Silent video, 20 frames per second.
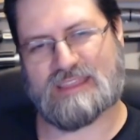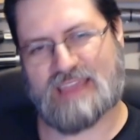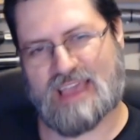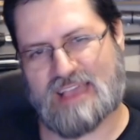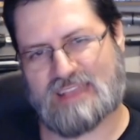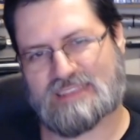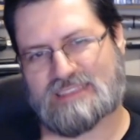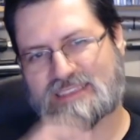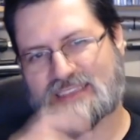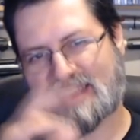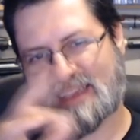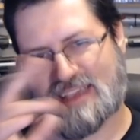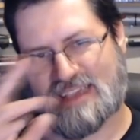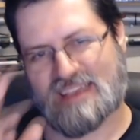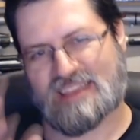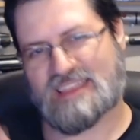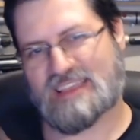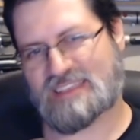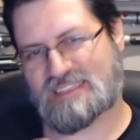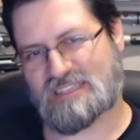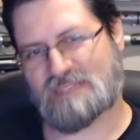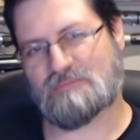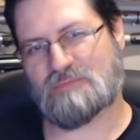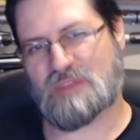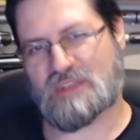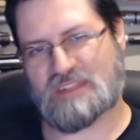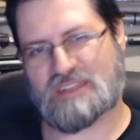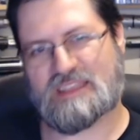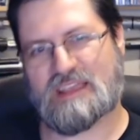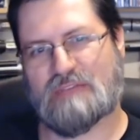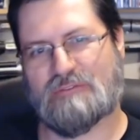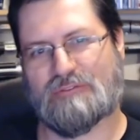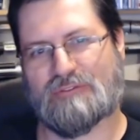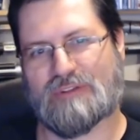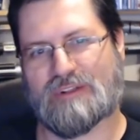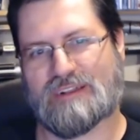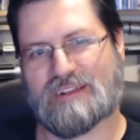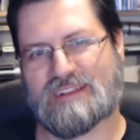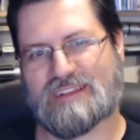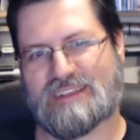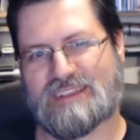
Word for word: That's that's something different.